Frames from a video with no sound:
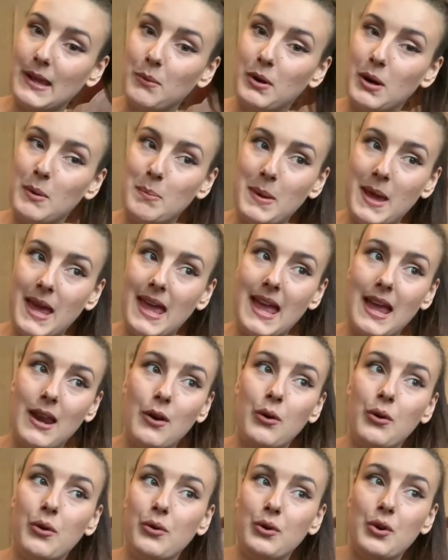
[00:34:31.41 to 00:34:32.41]
want to be in
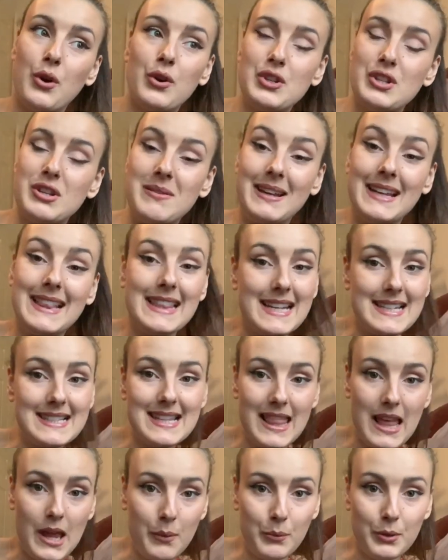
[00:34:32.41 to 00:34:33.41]
or not doing things
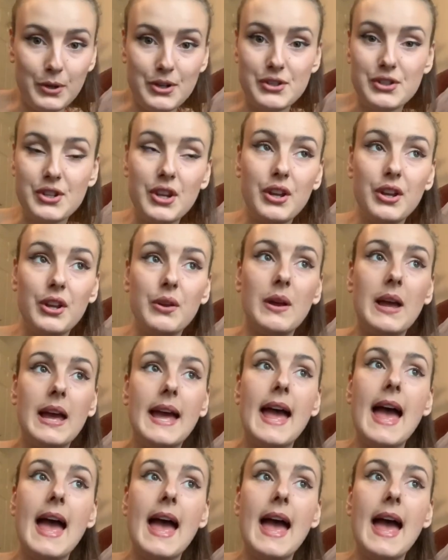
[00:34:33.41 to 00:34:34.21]
that they want to do.